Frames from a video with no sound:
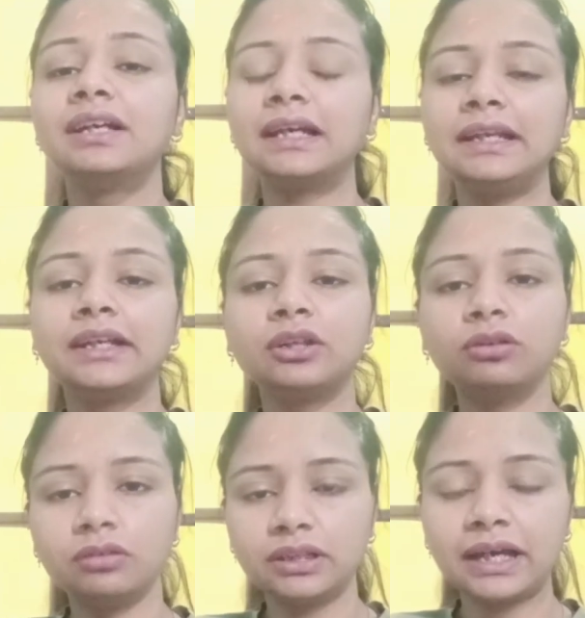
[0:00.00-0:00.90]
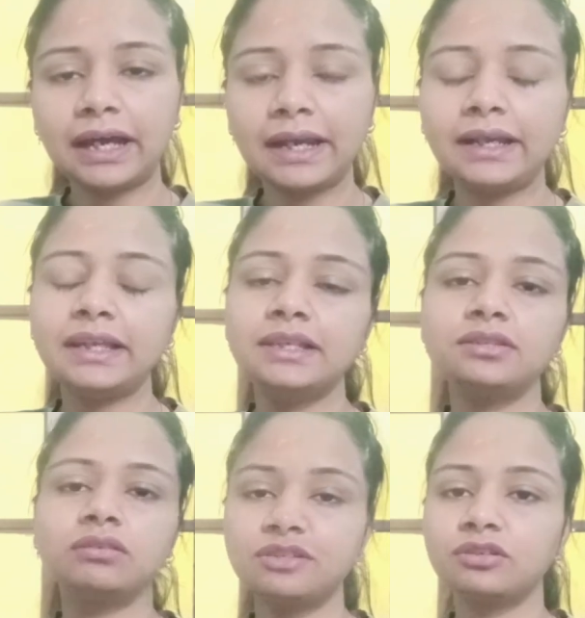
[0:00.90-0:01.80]
collect all the
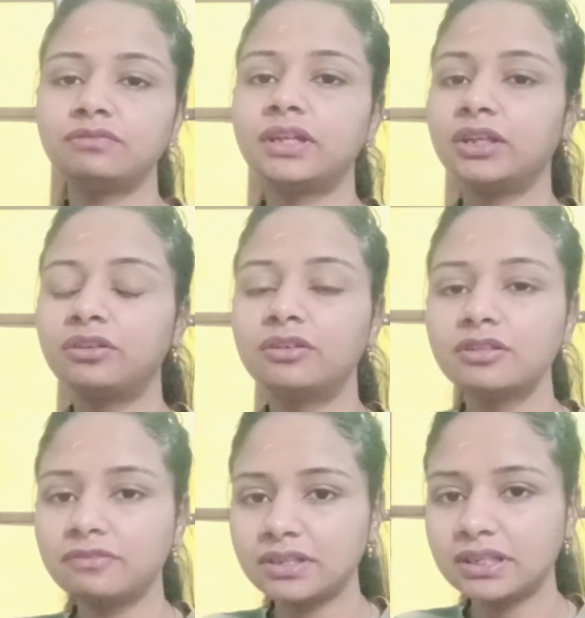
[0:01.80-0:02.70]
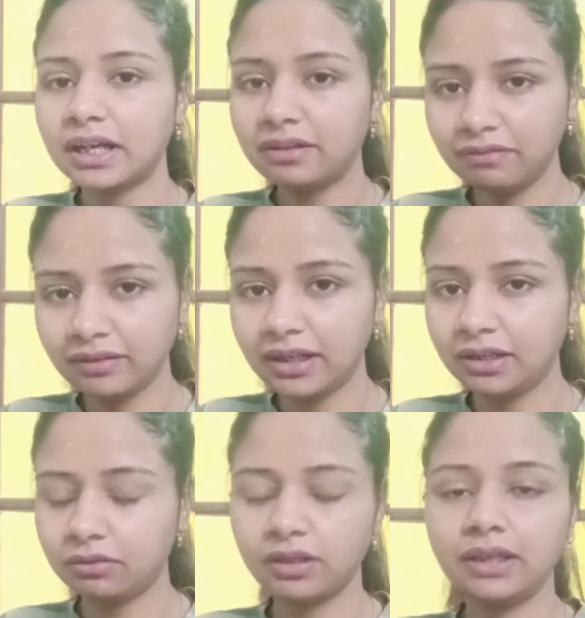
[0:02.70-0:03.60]
IDs of the records which are
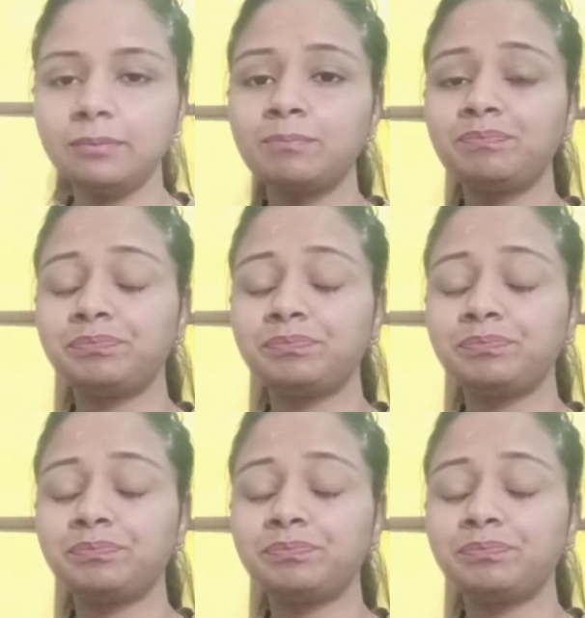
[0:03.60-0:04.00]
failed. Okay,